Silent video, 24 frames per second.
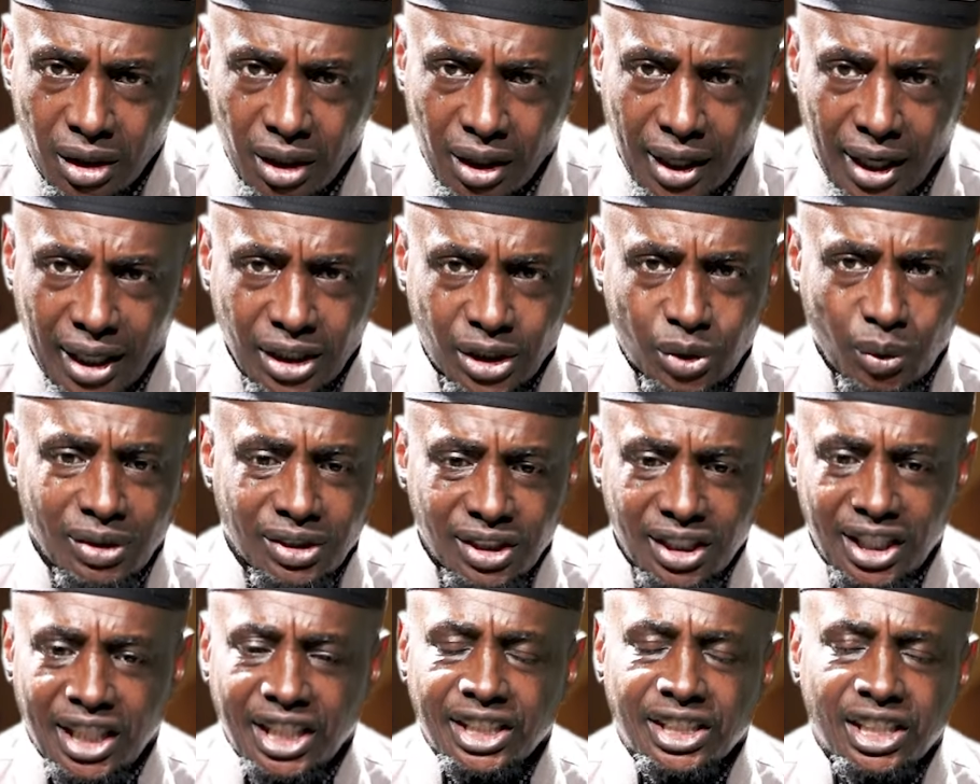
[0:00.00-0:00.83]
And so it's
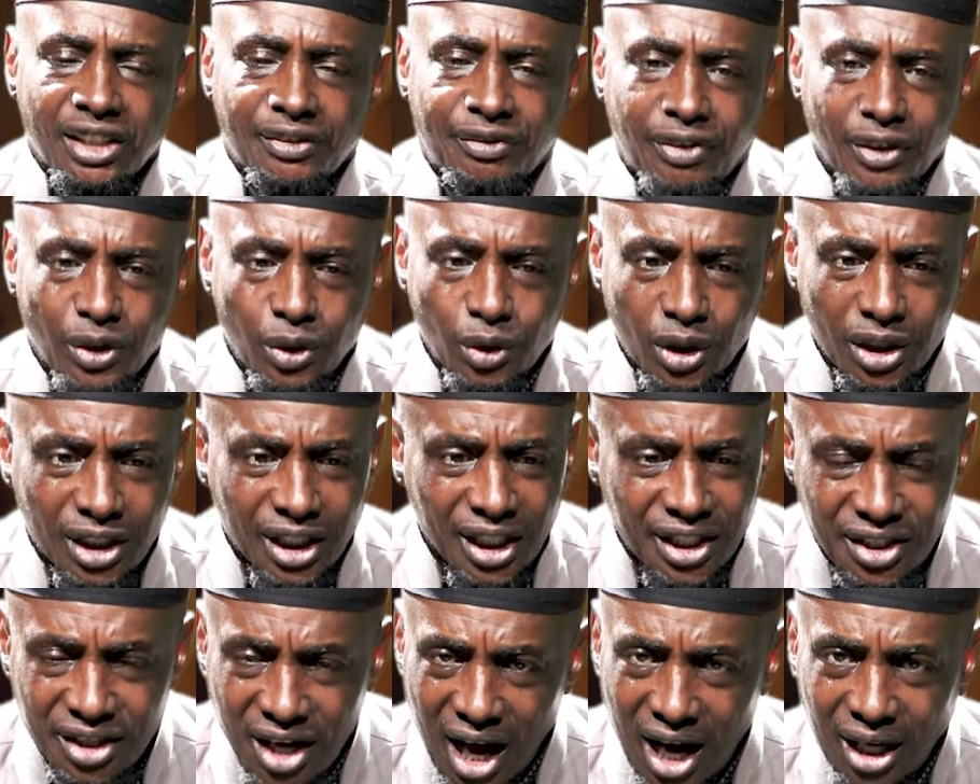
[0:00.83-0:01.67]
easy for you to
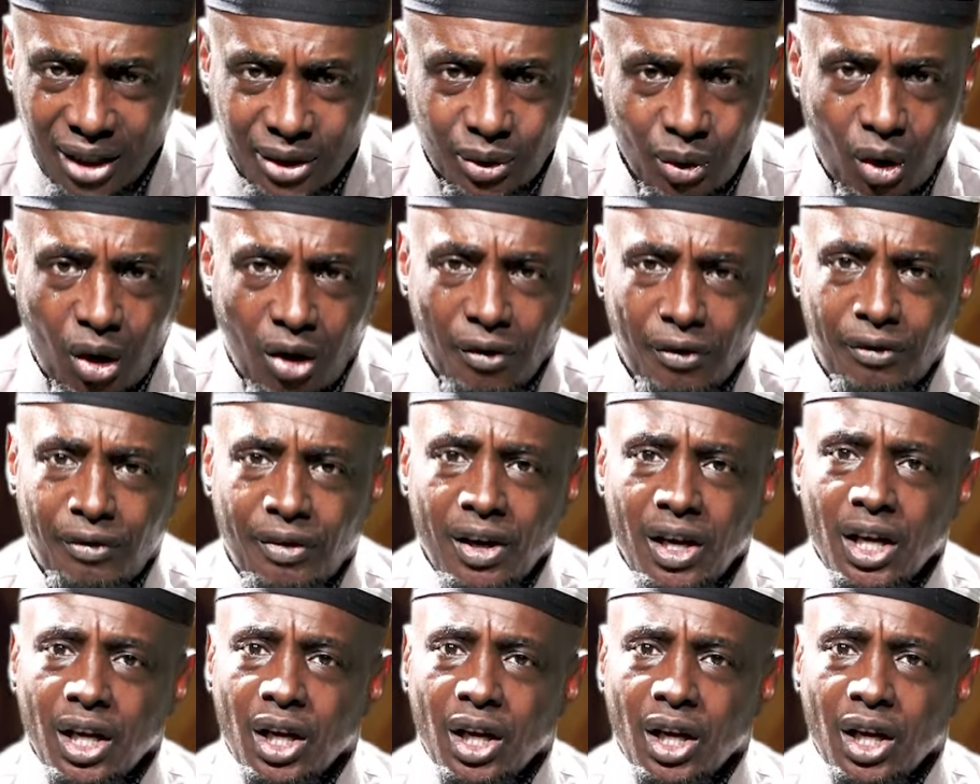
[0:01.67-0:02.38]
get knocked off